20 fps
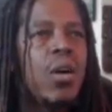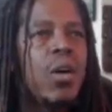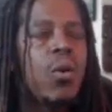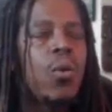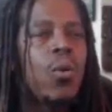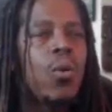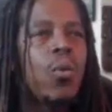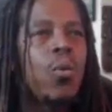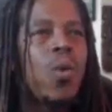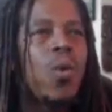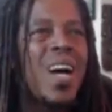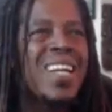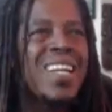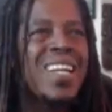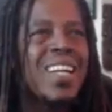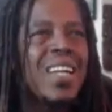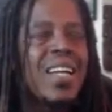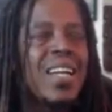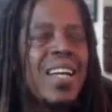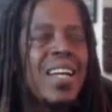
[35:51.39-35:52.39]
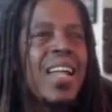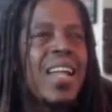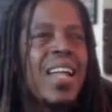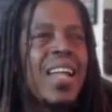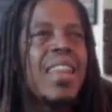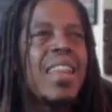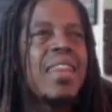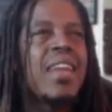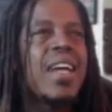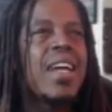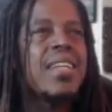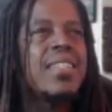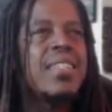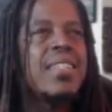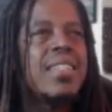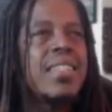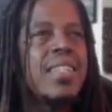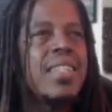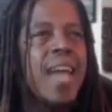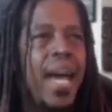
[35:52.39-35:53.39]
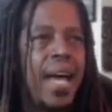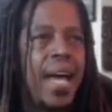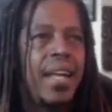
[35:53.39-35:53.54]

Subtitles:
what they said.